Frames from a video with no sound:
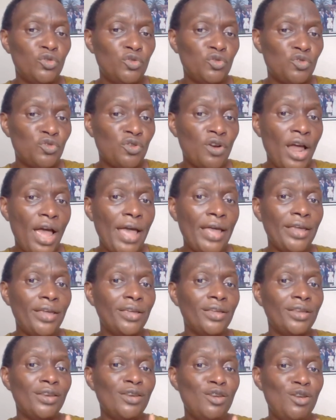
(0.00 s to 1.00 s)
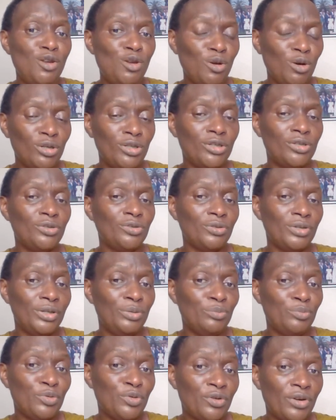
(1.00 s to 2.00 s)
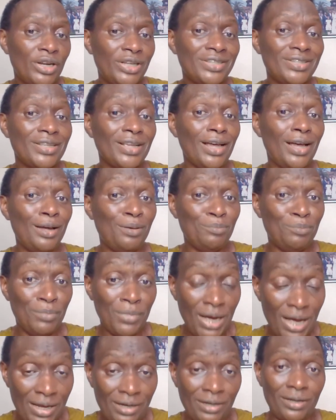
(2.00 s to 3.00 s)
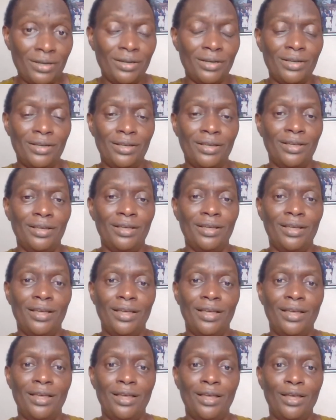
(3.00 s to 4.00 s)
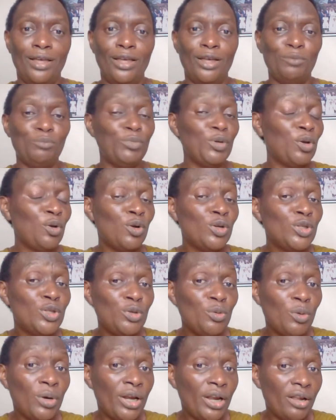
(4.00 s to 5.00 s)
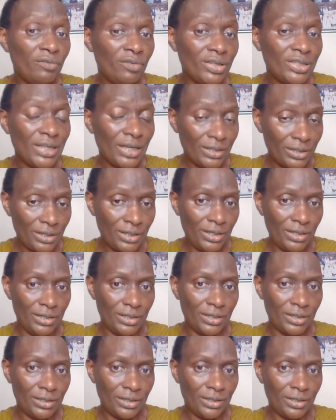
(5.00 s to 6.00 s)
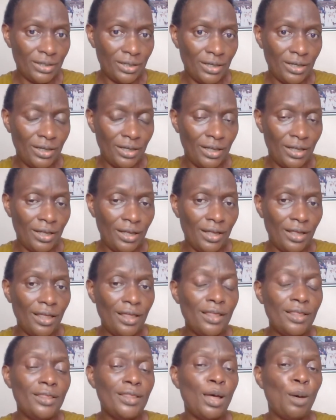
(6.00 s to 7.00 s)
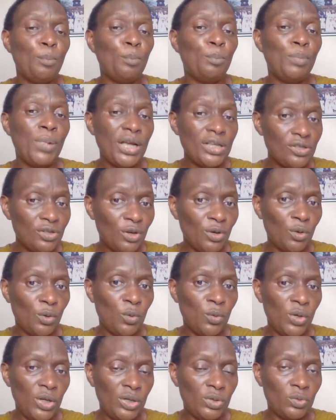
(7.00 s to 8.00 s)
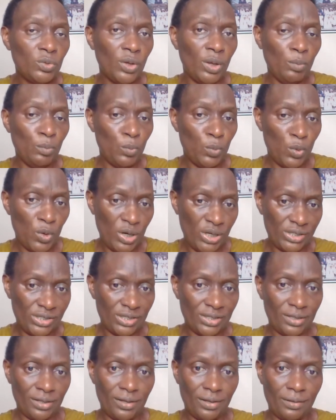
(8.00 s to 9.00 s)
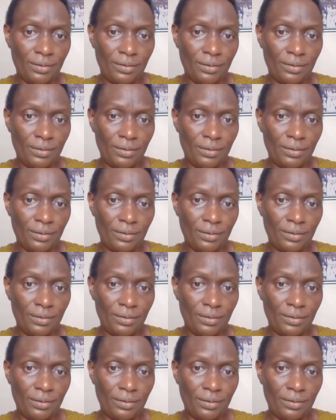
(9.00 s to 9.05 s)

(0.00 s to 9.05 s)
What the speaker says: try not to impress a man because you will never succeed. The person you need to impress